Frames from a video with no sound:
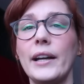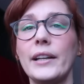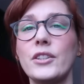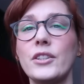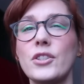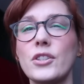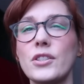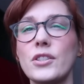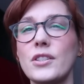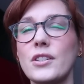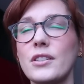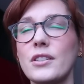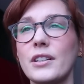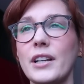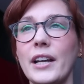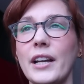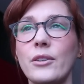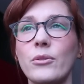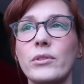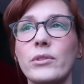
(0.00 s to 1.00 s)
I just
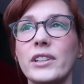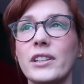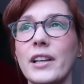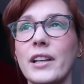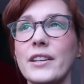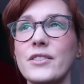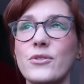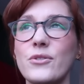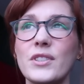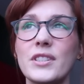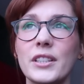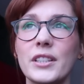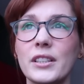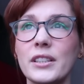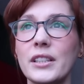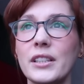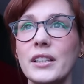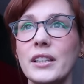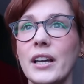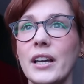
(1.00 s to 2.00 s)
kind of realized
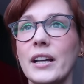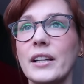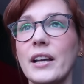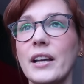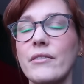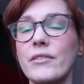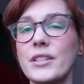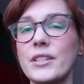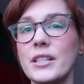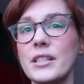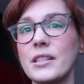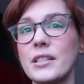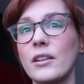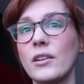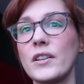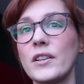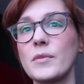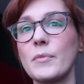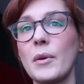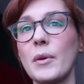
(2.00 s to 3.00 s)
recently that ever since I
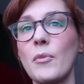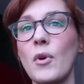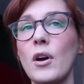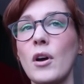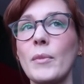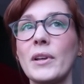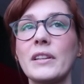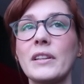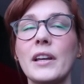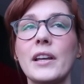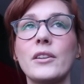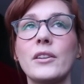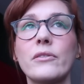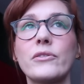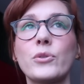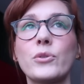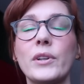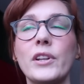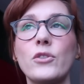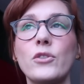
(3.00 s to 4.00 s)
lost my mom at the end of
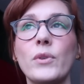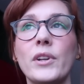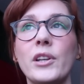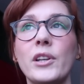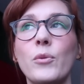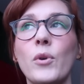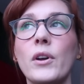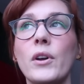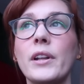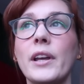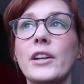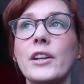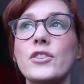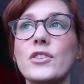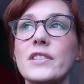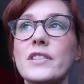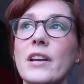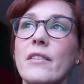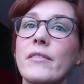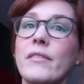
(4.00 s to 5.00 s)
2021, I
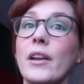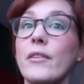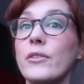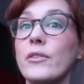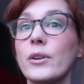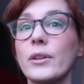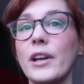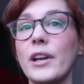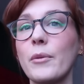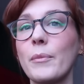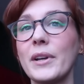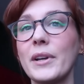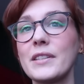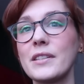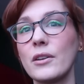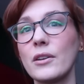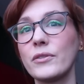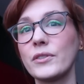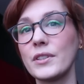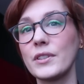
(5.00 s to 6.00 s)
just have never allowed
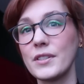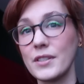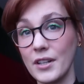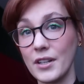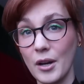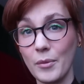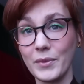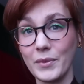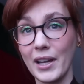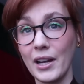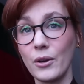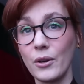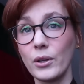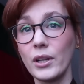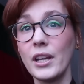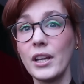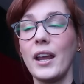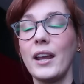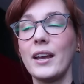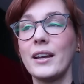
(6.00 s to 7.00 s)
myself to stop down
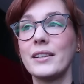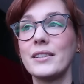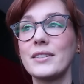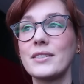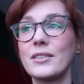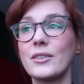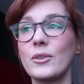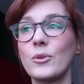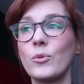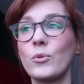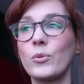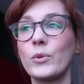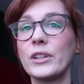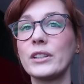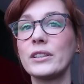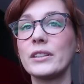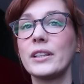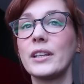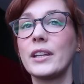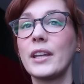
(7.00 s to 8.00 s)
and
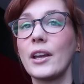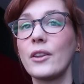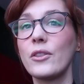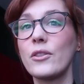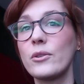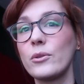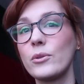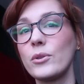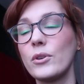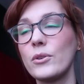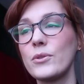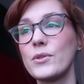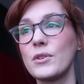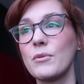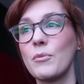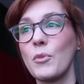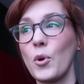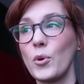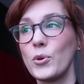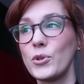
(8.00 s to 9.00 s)
really get through those
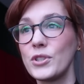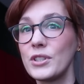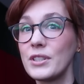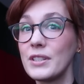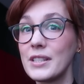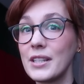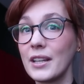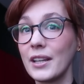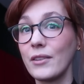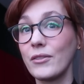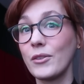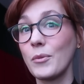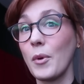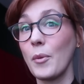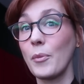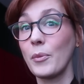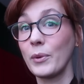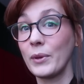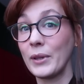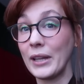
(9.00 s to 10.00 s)
emotions and give them a
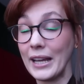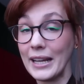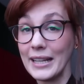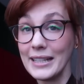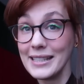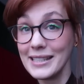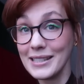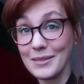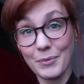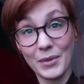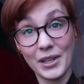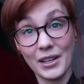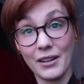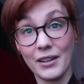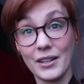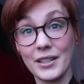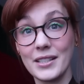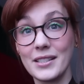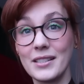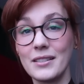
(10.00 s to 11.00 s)
place,
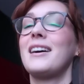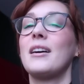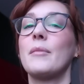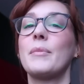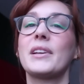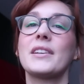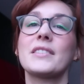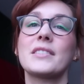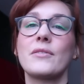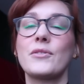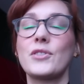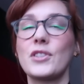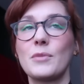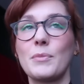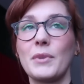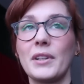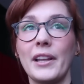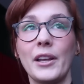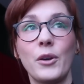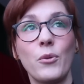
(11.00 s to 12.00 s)
because I've just
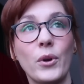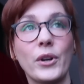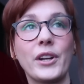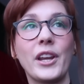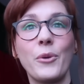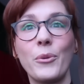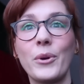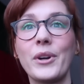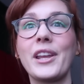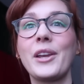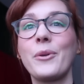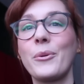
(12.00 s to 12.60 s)
been like working,